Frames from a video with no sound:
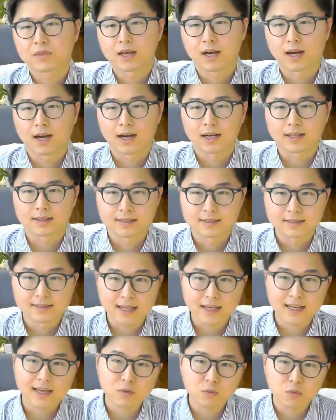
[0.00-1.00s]
The
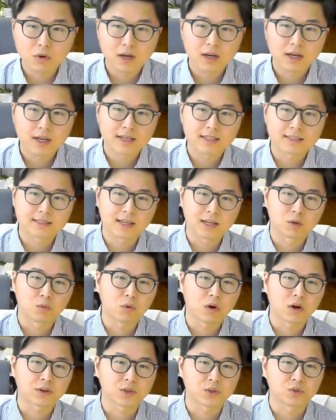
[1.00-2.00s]
second one is going to
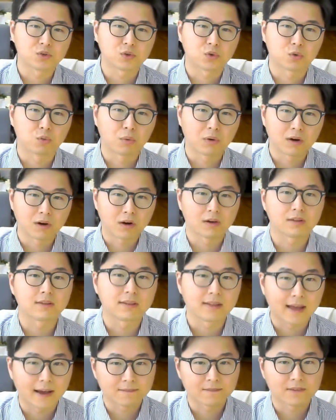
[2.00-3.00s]
walk you through where all
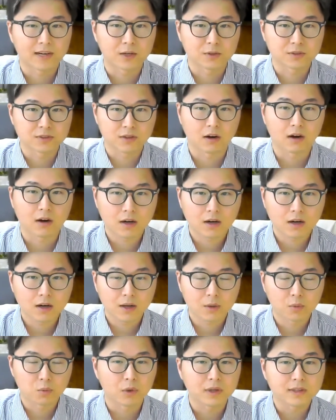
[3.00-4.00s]
the lab files
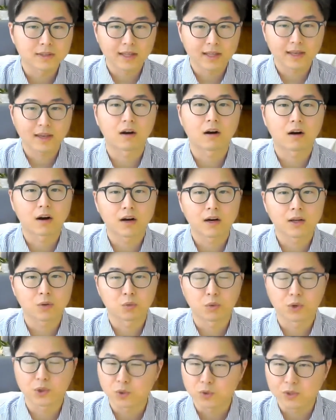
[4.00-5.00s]
are and what they are
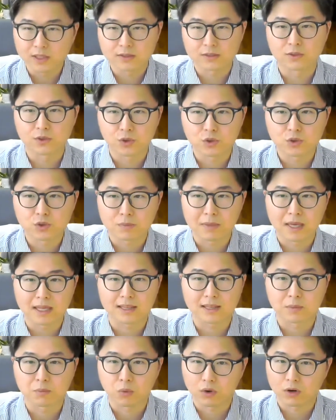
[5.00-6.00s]
and what you need to do to
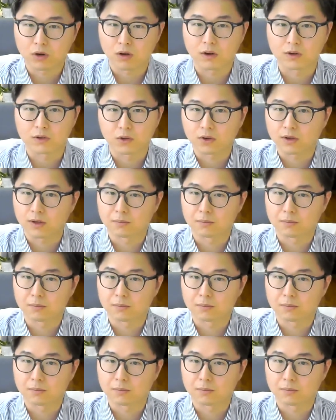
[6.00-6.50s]
make them work on your